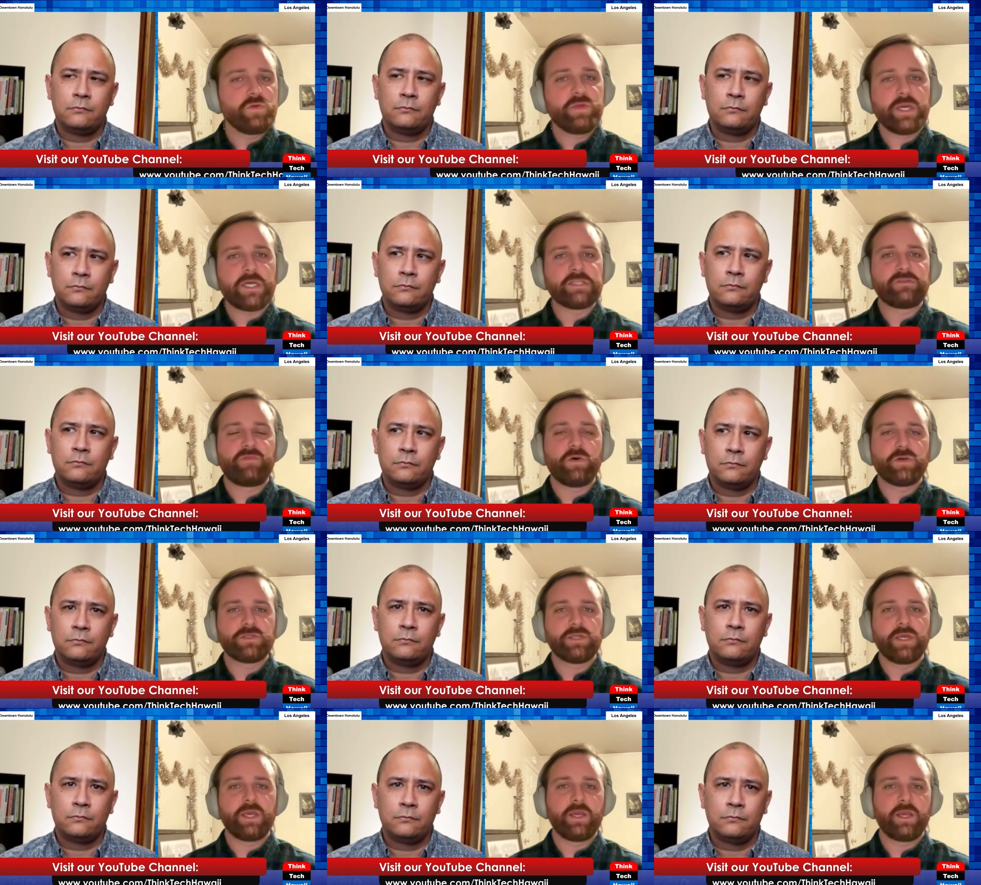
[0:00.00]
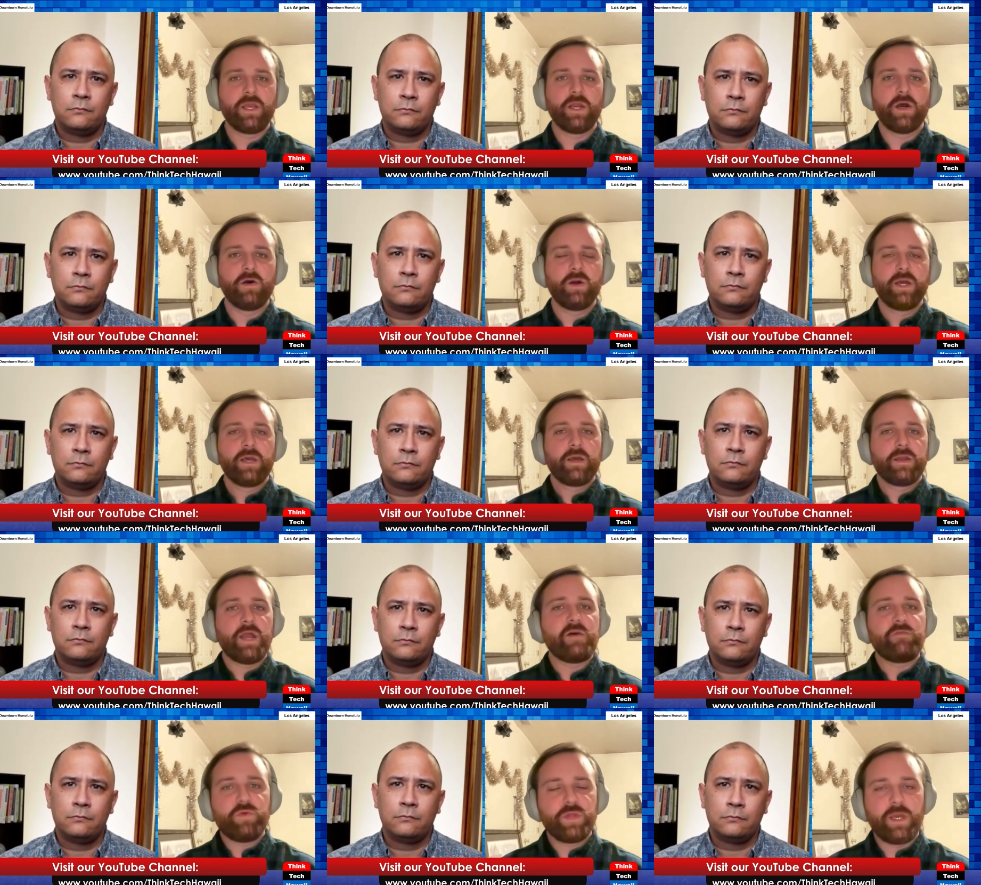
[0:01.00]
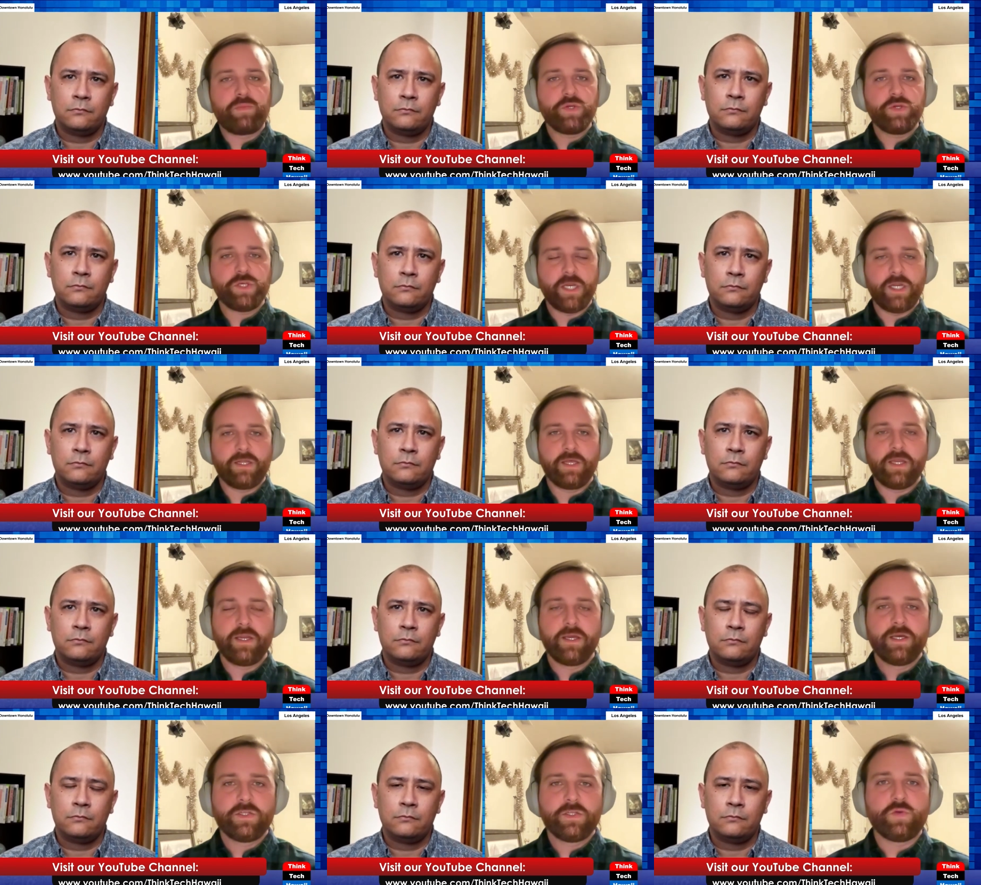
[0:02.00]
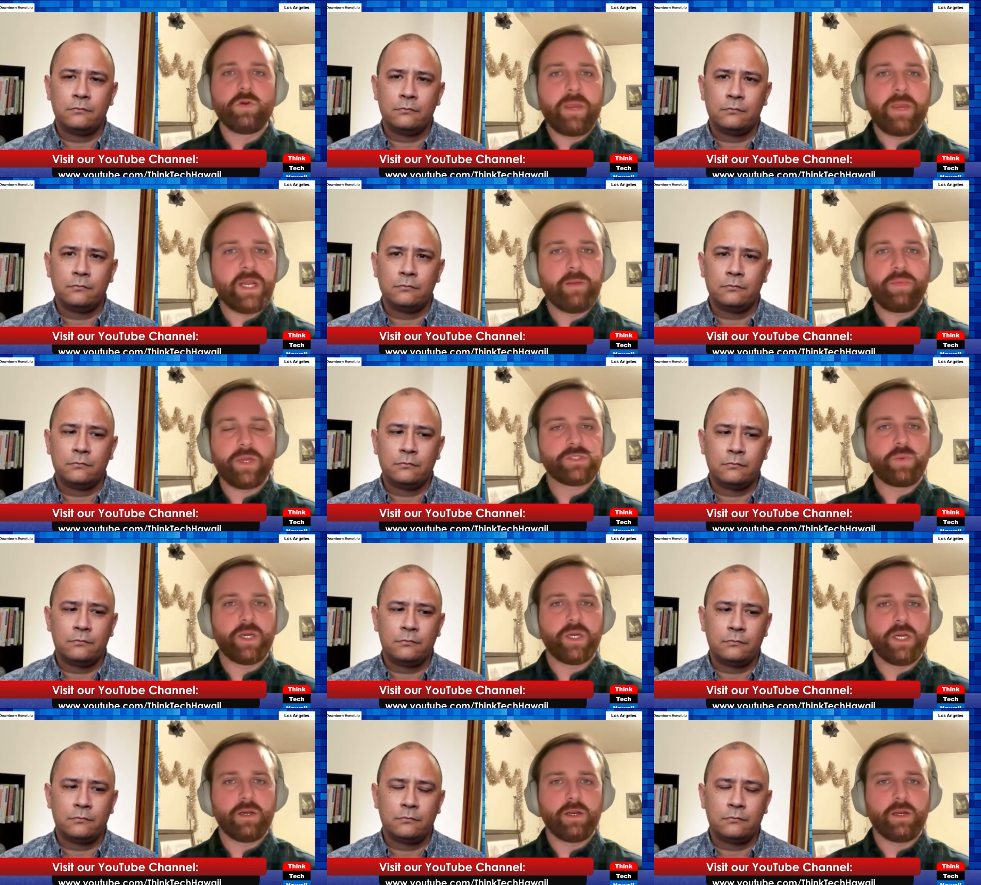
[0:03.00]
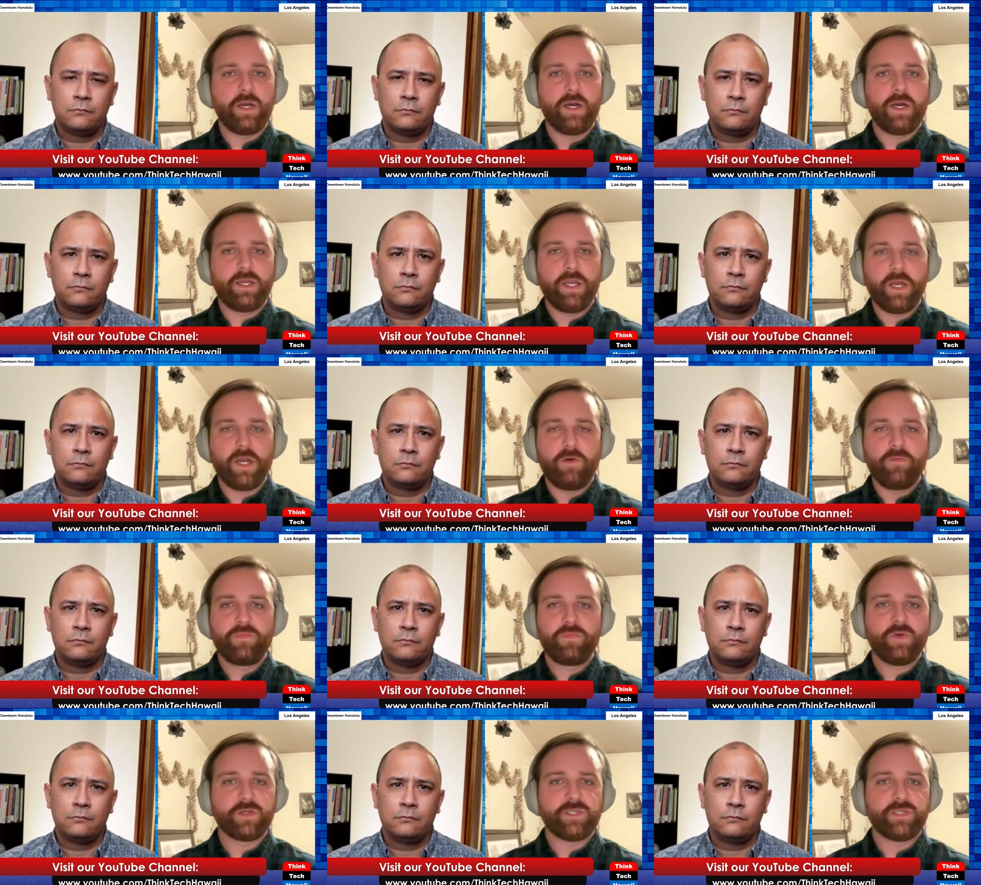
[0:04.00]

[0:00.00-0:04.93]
Speaker 1: think it's folks saying, you know, not fully appreciating that to remain a place where, uh, you know, for